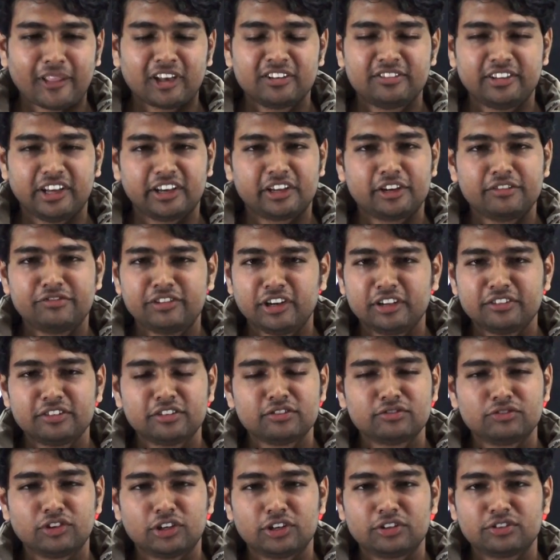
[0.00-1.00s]
sacrifice
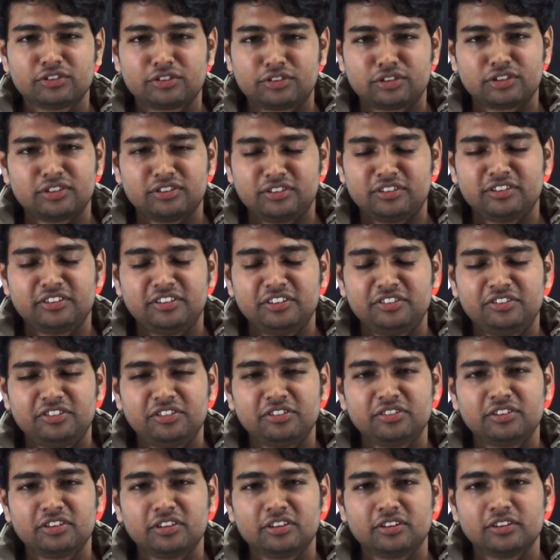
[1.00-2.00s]
is worth
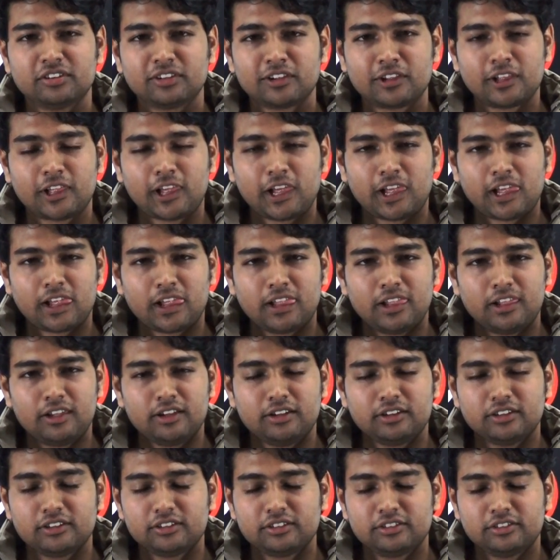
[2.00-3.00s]
reaching there.
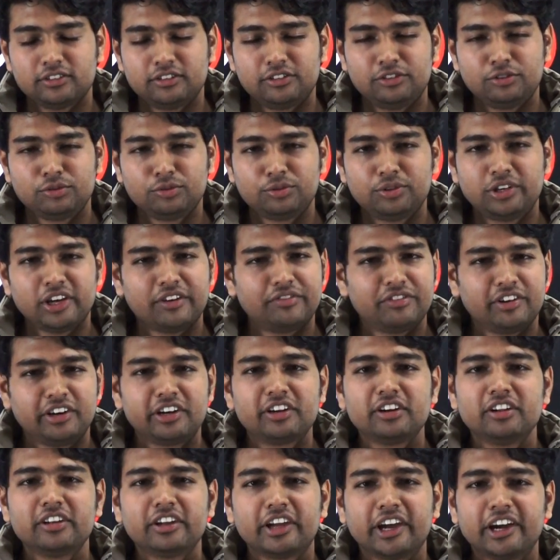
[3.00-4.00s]
You
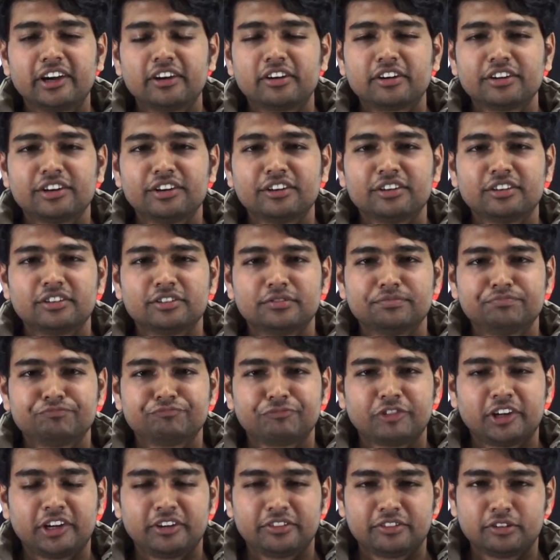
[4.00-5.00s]
definitely get
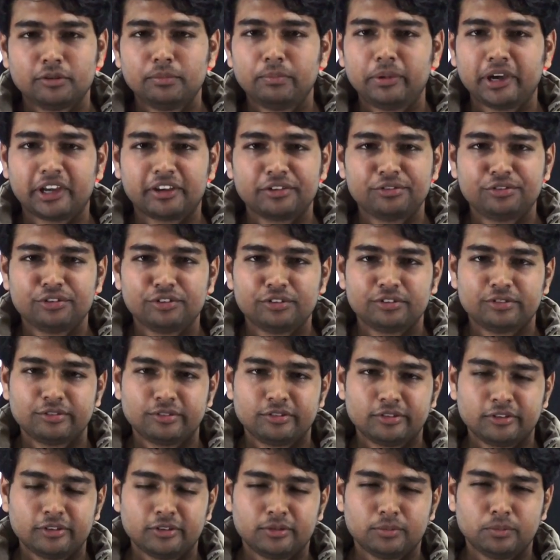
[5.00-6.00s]
handsome
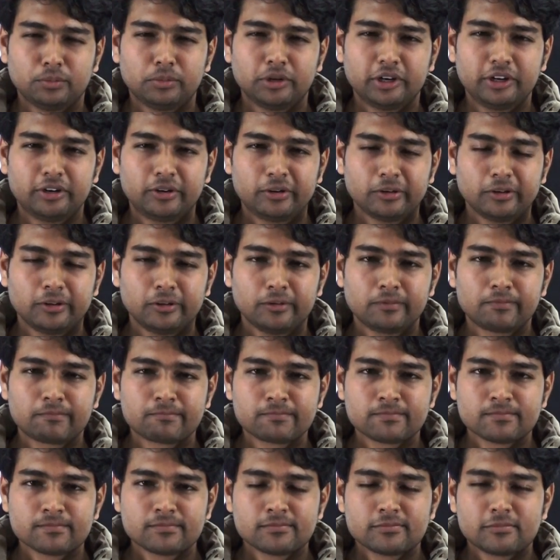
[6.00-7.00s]
packages, but
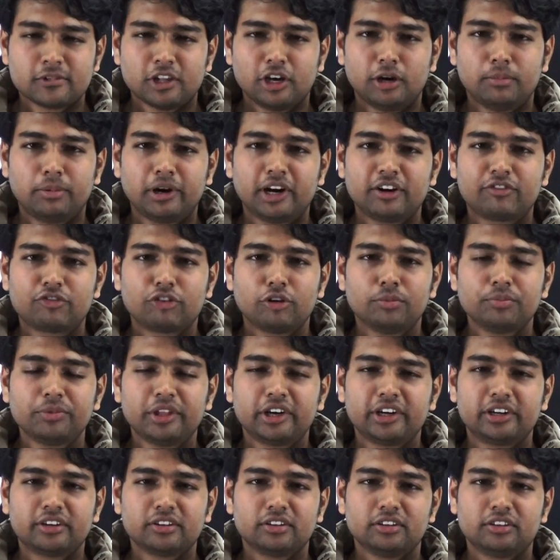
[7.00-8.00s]
apart from
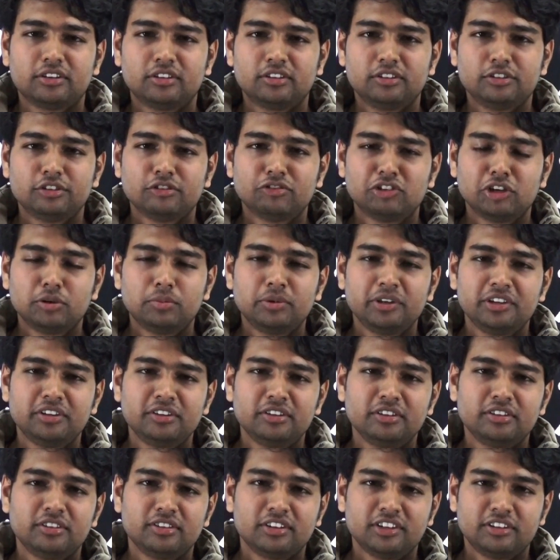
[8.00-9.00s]
that, you will
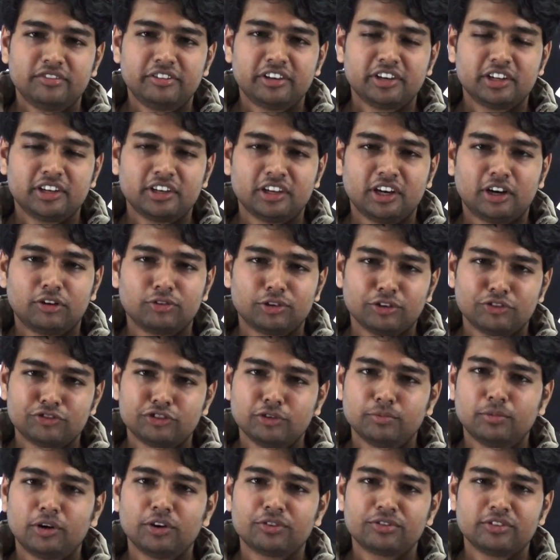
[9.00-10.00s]
be living an out of
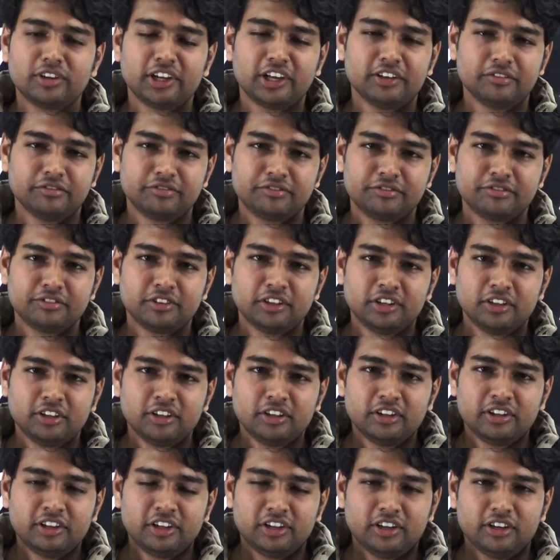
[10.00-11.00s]
the box life,
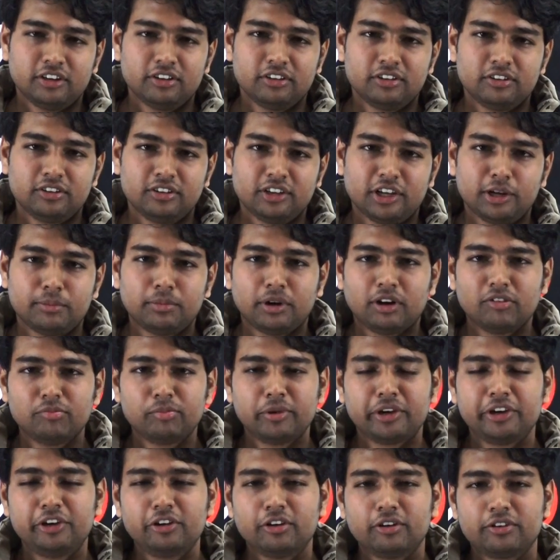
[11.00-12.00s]
above
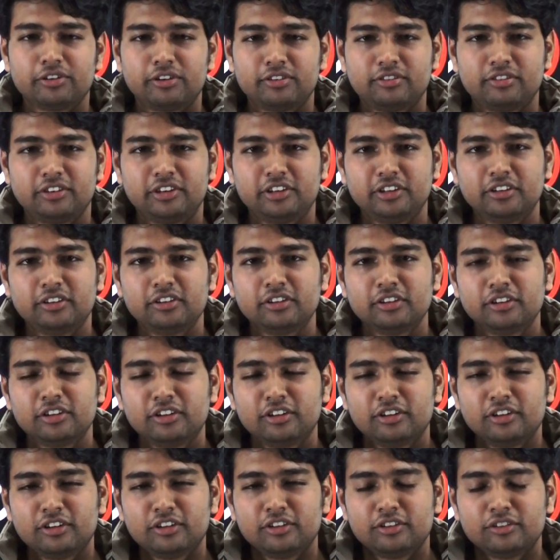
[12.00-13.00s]
mediocrity.
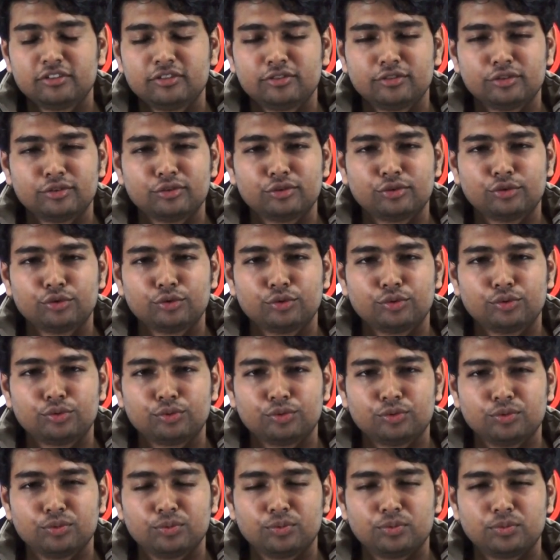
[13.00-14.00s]

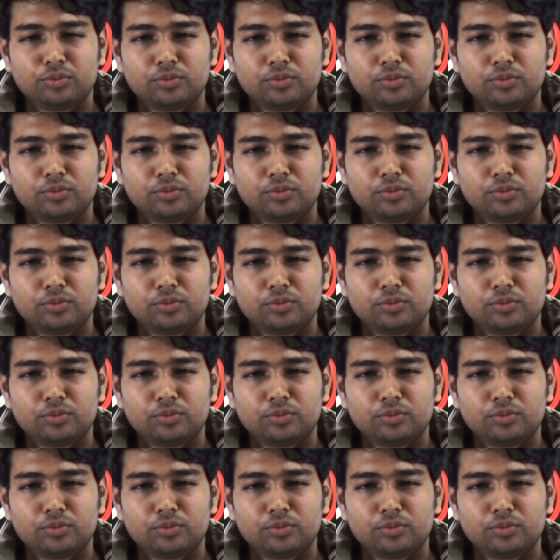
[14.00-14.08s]
So